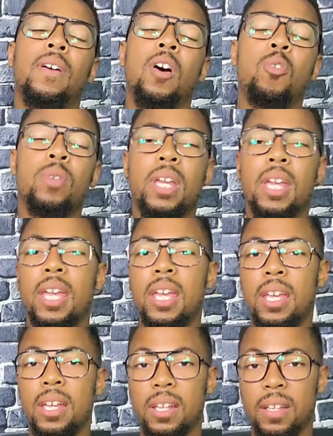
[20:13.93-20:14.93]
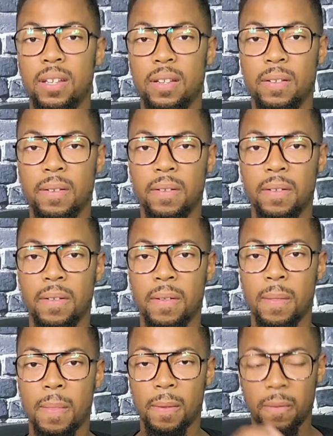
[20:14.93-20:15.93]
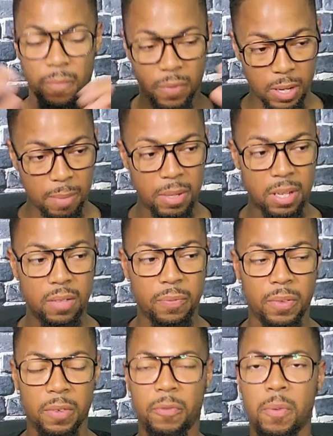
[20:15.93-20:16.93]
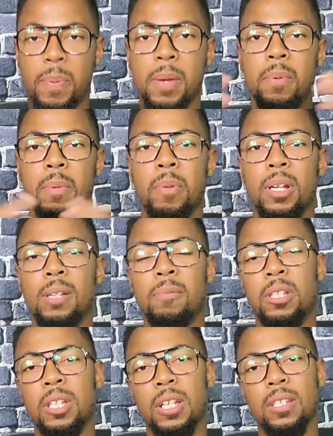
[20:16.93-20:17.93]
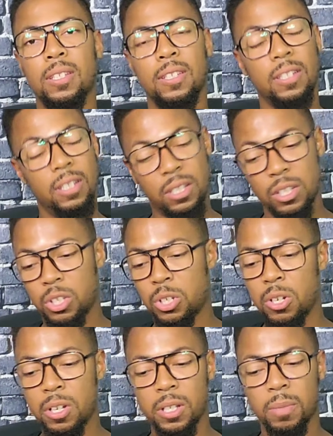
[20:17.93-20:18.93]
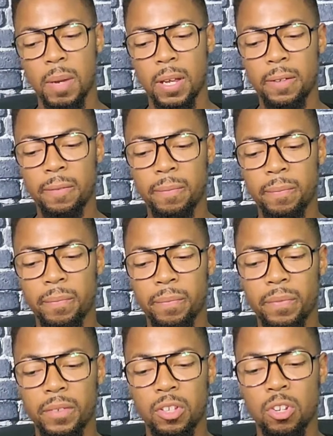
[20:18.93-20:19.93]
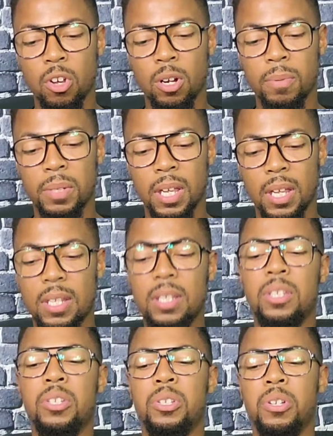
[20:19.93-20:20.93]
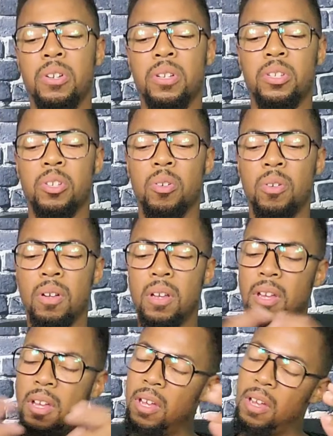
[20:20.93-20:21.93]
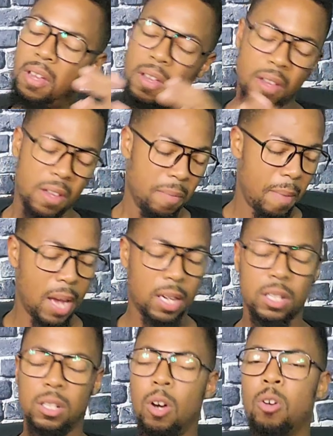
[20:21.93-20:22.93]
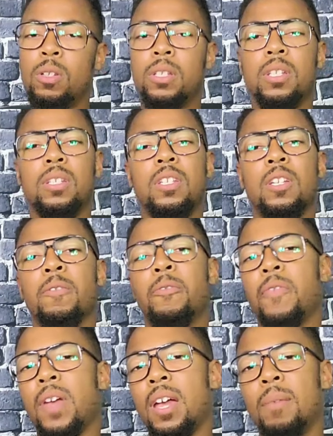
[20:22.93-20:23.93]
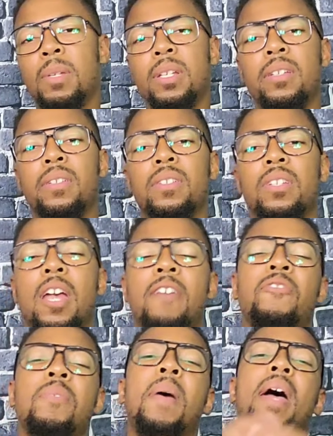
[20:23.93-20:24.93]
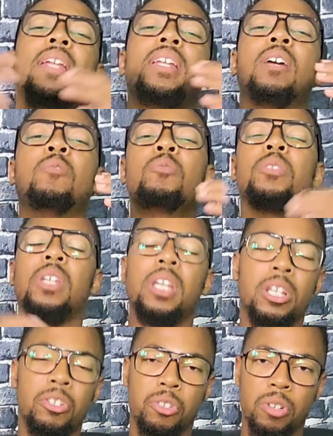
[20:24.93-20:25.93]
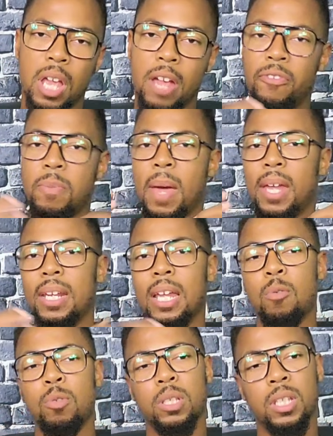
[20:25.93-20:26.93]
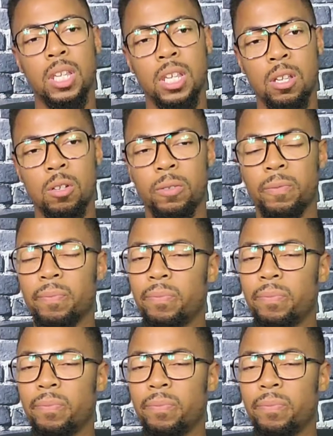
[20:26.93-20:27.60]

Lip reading: on their head for them to for people to bring them to justice. This is serious, man. You know what I'm saying? This is serious. So my condolences to the family, everybody that was injured, everybody that was killed.